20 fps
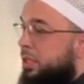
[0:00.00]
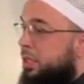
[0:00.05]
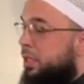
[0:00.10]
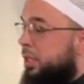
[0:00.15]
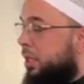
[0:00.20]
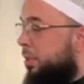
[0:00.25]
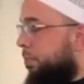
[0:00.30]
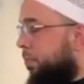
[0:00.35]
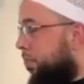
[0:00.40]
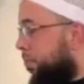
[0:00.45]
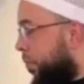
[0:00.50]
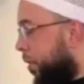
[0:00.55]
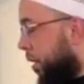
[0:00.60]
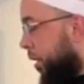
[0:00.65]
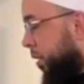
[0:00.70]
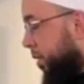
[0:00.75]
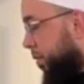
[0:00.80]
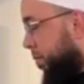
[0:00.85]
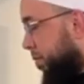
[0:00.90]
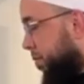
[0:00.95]
Number
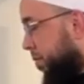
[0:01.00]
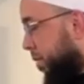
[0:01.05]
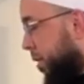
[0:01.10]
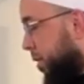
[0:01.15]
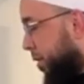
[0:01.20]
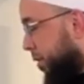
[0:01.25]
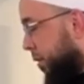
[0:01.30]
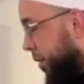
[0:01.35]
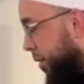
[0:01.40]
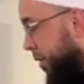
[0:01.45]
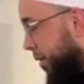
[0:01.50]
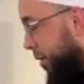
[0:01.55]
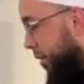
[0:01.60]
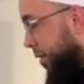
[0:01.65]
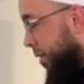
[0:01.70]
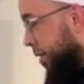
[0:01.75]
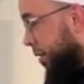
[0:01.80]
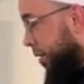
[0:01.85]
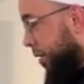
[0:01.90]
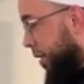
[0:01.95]
one, brothers and
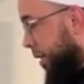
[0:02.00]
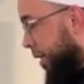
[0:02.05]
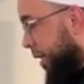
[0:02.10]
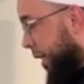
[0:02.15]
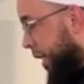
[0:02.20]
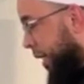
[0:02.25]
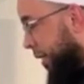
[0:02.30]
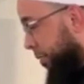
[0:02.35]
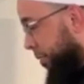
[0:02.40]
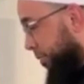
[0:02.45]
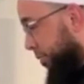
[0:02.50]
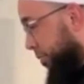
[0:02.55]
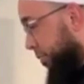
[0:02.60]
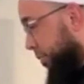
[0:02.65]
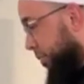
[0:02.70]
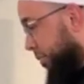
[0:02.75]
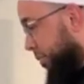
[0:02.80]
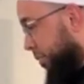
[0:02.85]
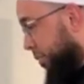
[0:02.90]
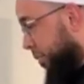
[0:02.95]
sisters in Islam,
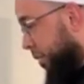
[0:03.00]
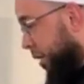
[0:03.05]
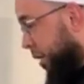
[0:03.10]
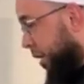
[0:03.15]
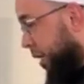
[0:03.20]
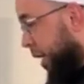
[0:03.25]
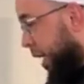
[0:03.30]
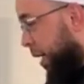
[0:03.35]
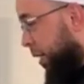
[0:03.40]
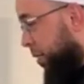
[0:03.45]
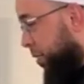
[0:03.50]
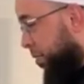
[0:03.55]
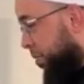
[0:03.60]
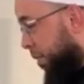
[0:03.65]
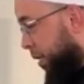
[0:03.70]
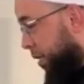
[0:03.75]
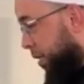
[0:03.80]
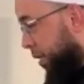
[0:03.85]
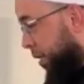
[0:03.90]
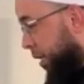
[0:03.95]
I'd like to
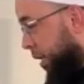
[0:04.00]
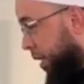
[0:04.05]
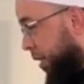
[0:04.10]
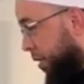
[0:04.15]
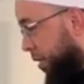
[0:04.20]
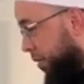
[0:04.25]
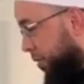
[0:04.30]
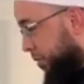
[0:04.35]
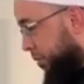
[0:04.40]
mention here,